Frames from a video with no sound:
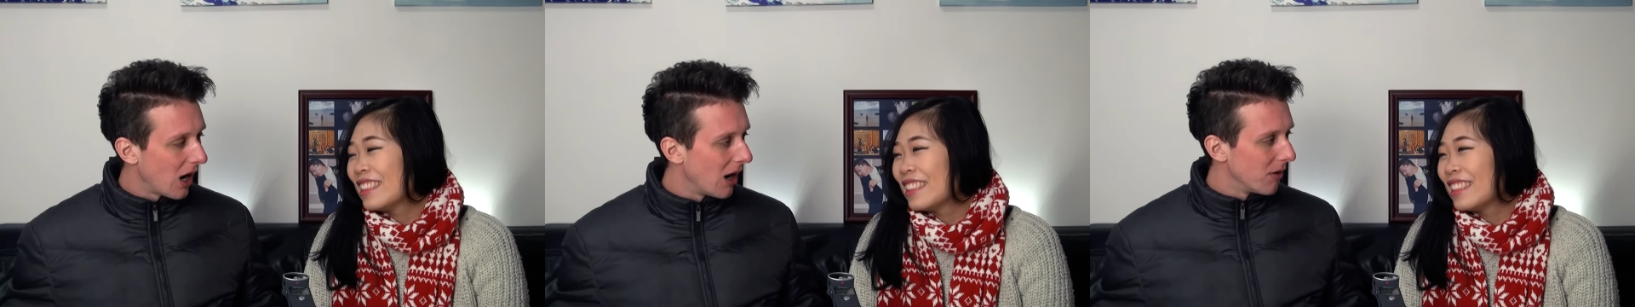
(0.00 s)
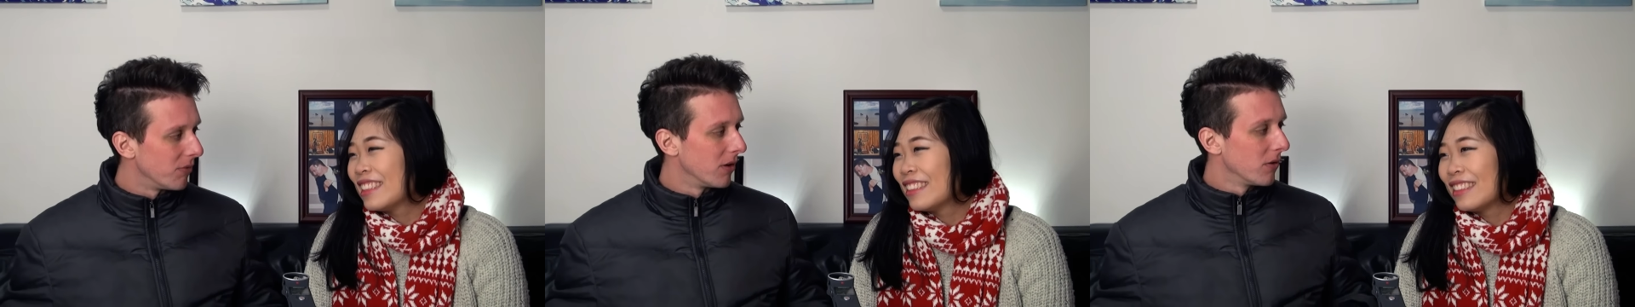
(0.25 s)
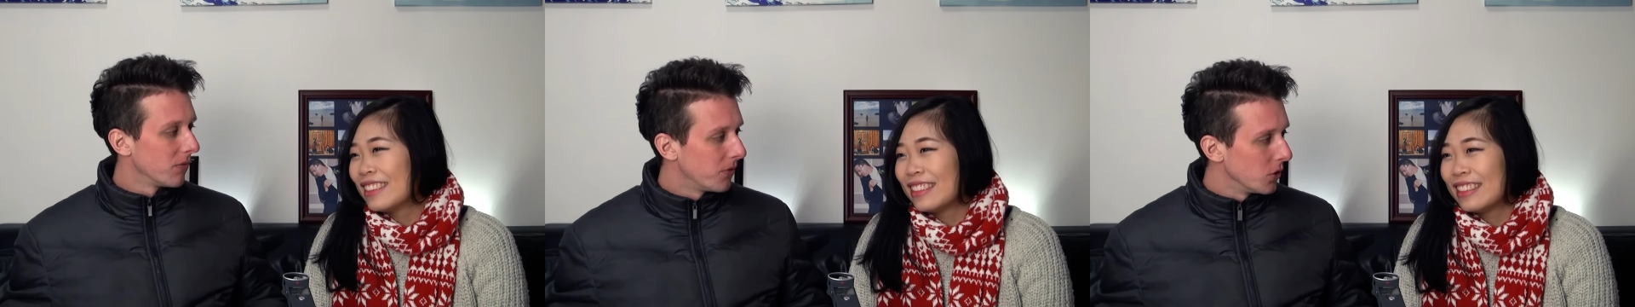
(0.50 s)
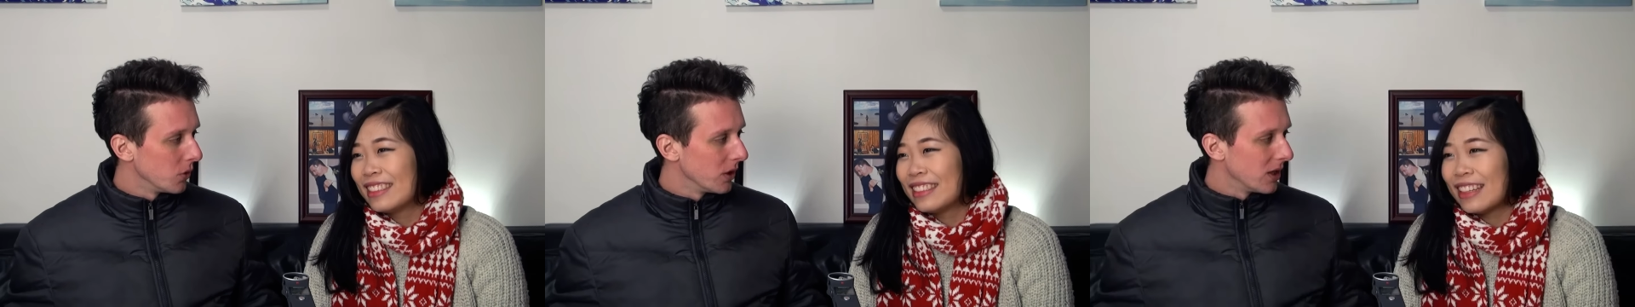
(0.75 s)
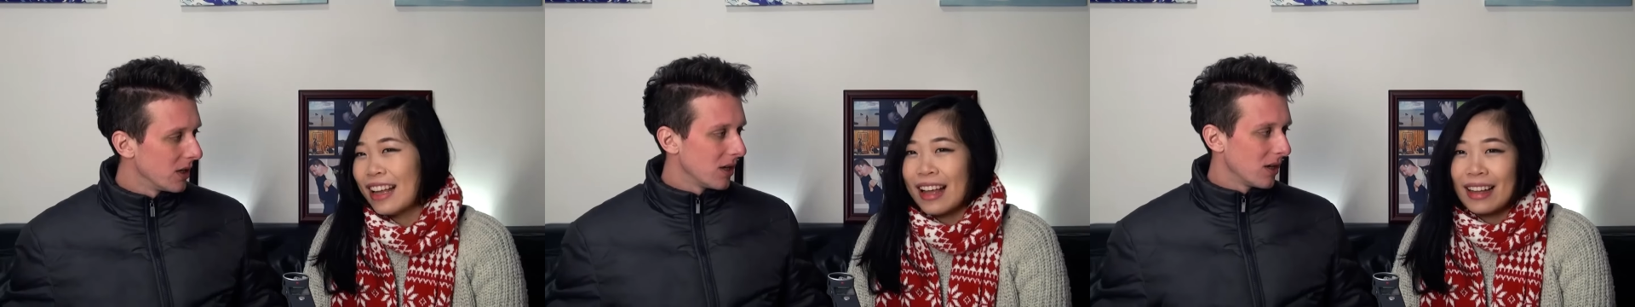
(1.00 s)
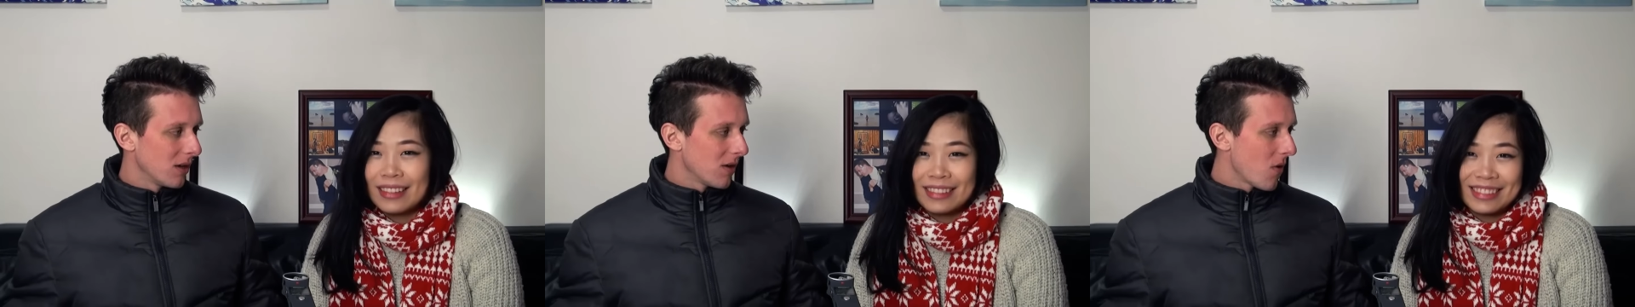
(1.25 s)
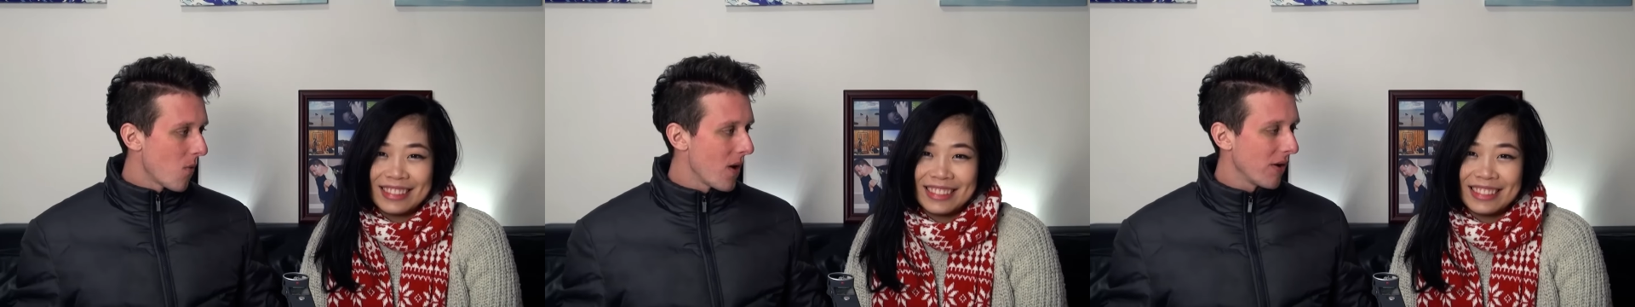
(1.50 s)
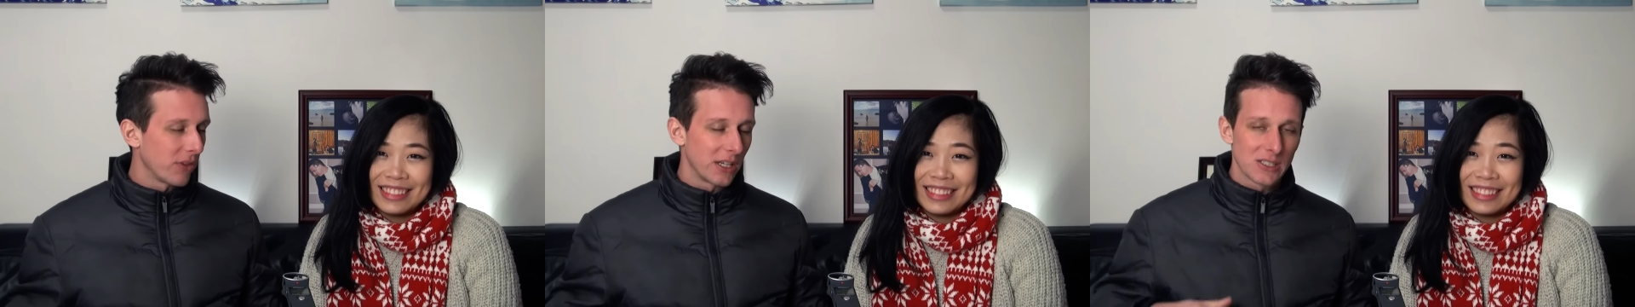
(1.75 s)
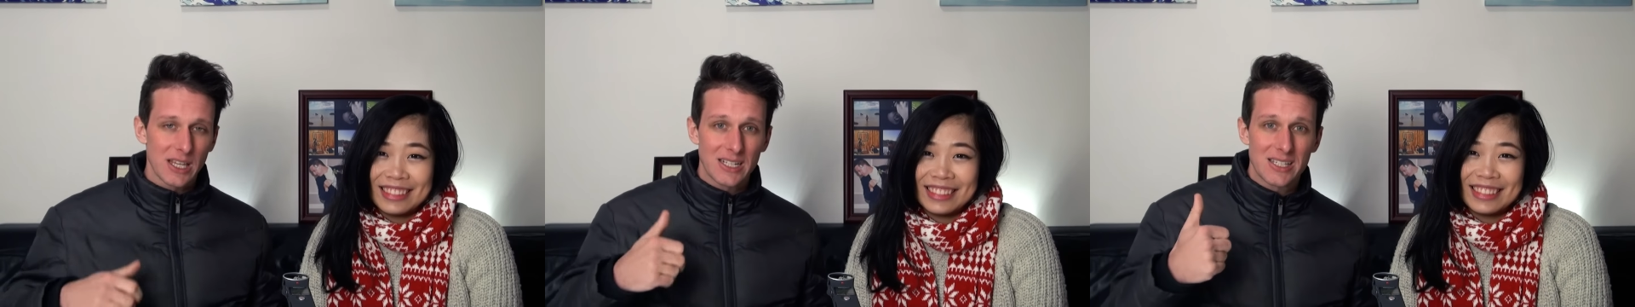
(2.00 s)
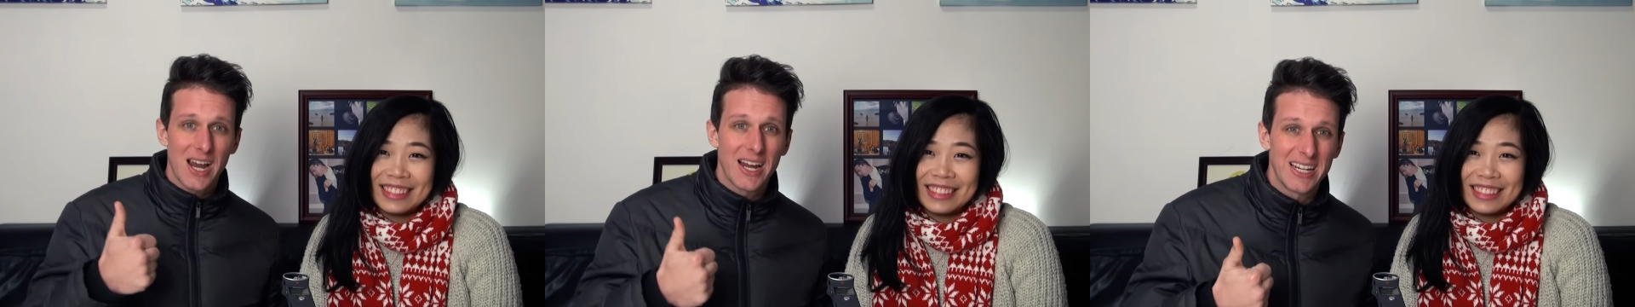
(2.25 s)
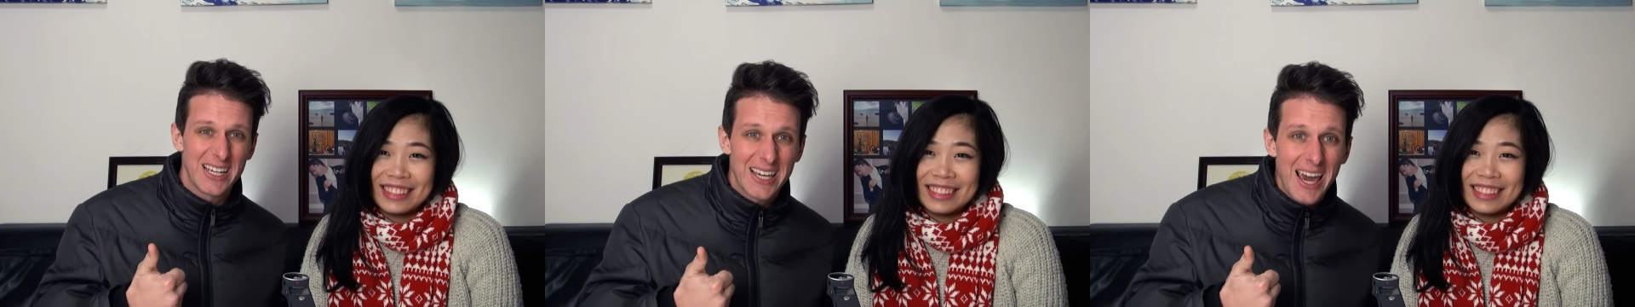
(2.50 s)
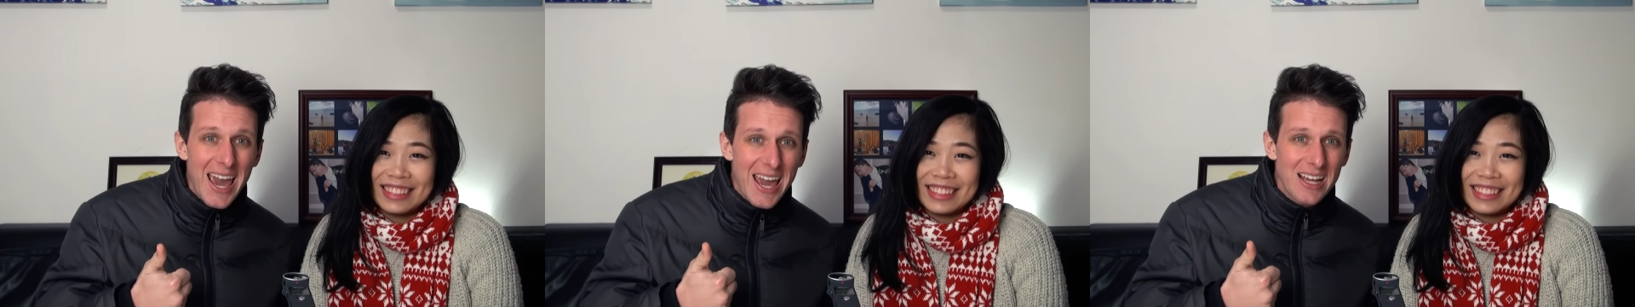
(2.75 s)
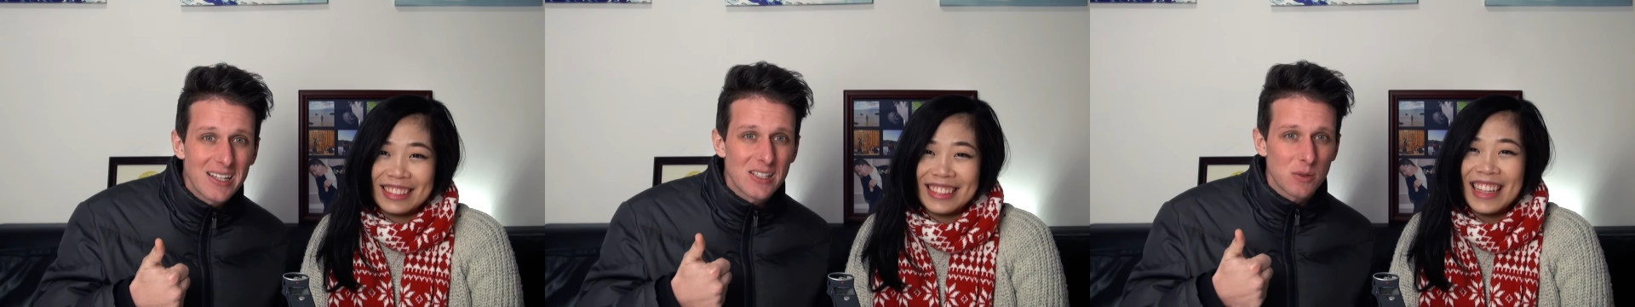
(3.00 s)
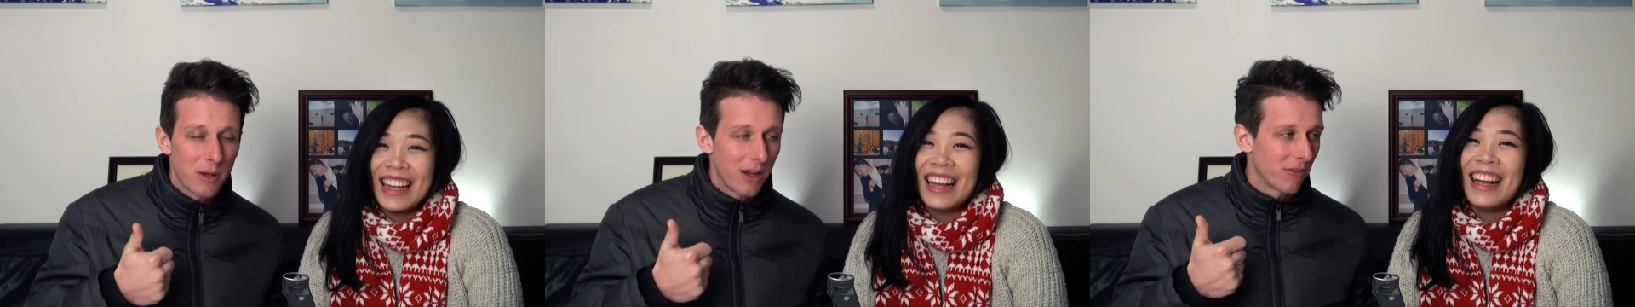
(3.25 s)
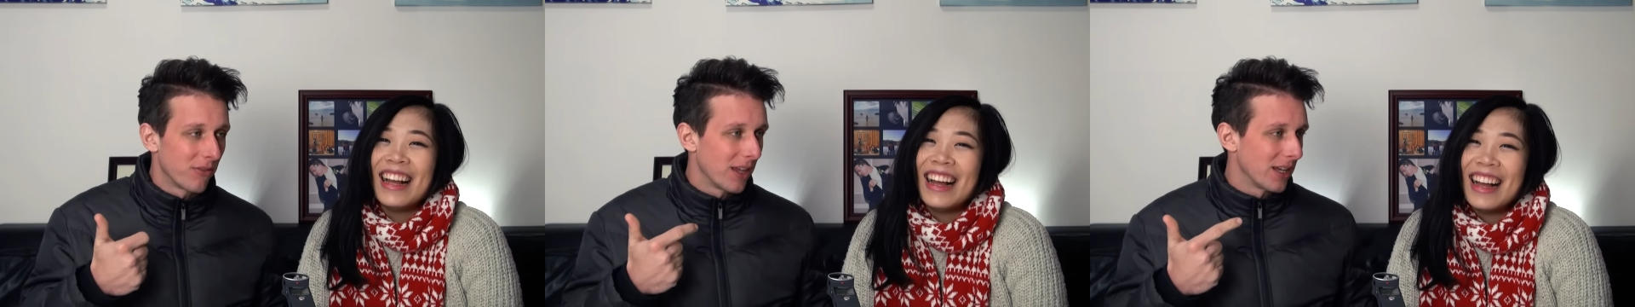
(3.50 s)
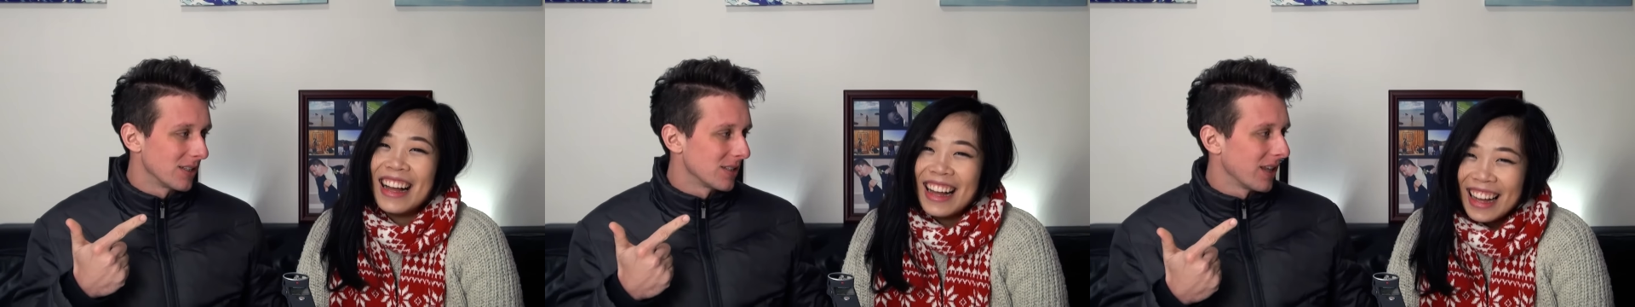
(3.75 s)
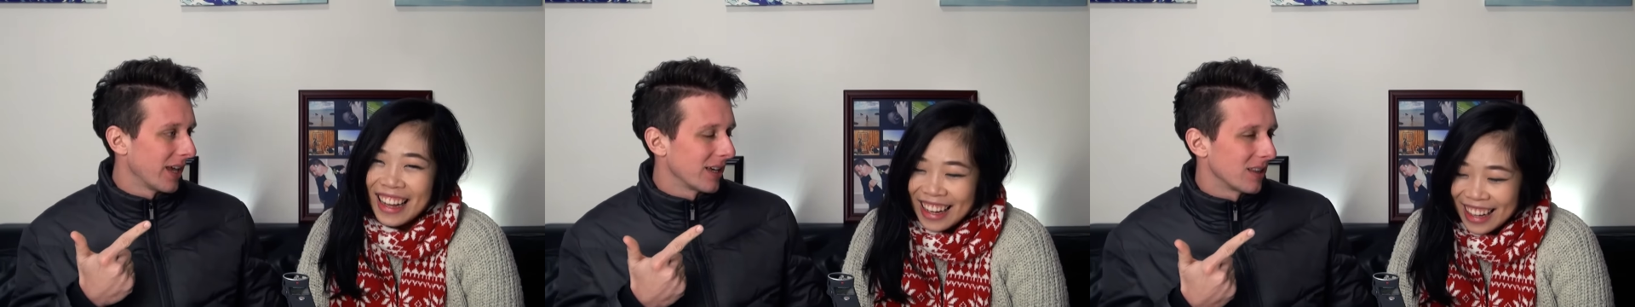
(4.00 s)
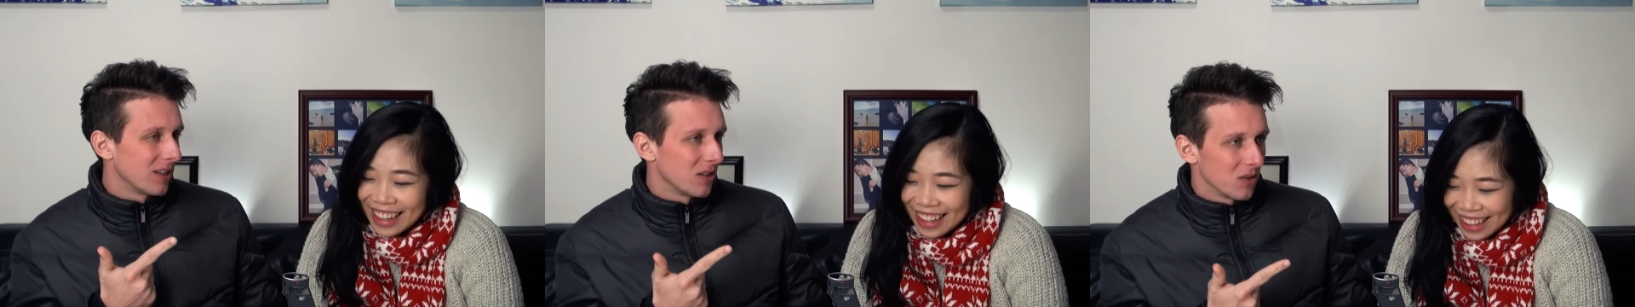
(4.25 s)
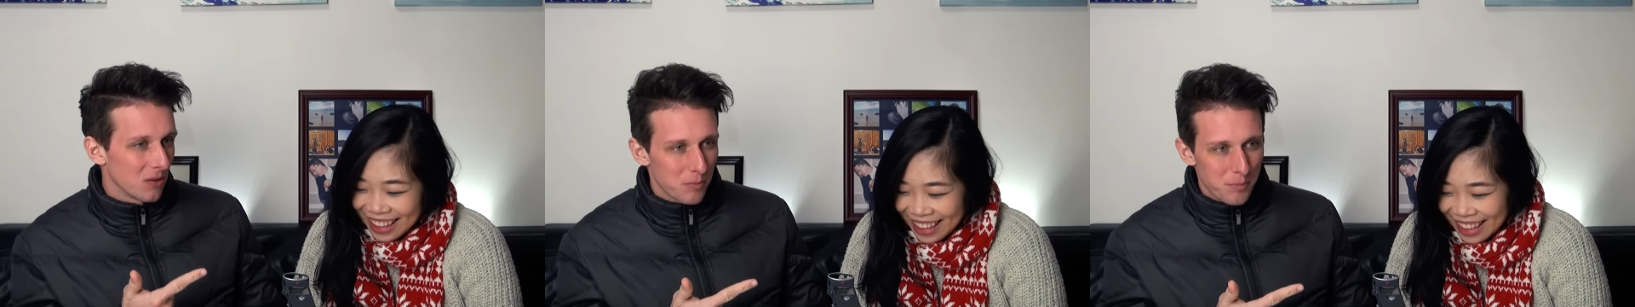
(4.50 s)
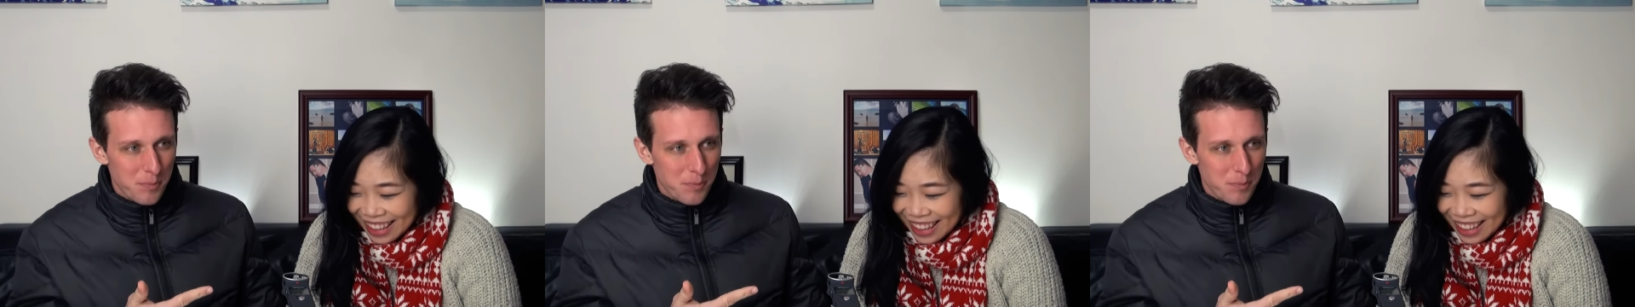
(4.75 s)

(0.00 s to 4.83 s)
Speaker 1: of food. We have things like tiny cakes. We have things like little